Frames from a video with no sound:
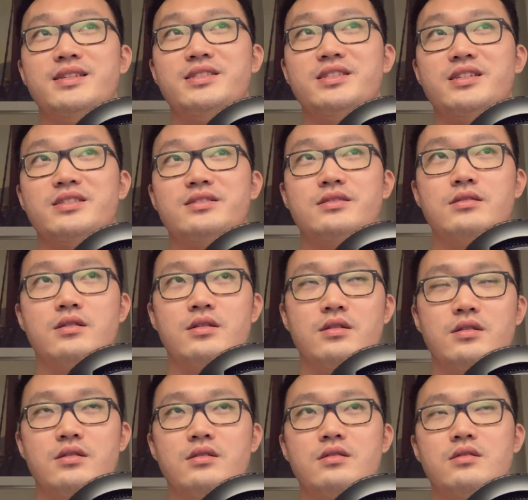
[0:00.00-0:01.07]
just
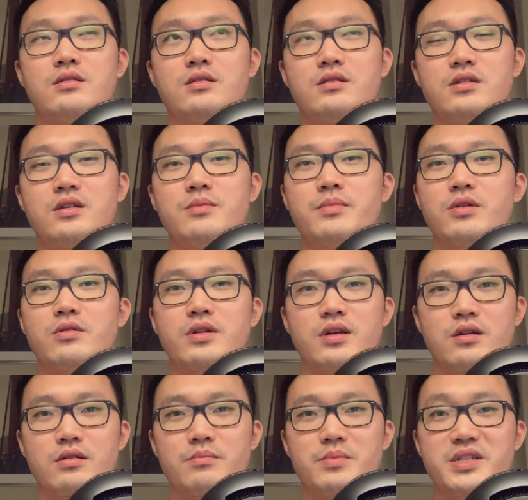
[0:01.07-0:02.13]

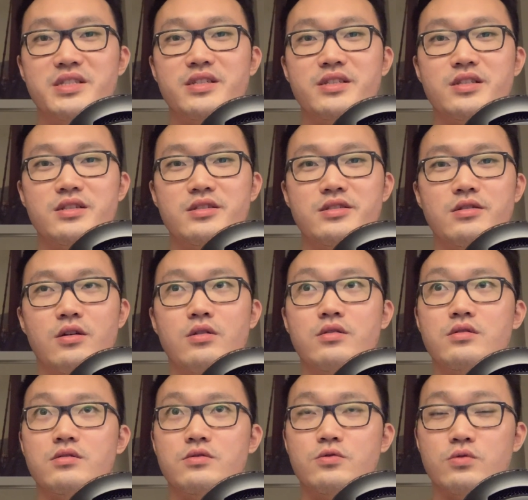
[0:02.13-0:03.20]
emailing businesses
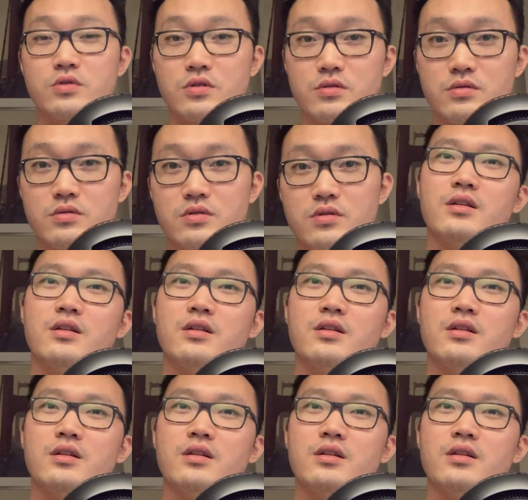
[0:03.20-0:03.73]
on Google,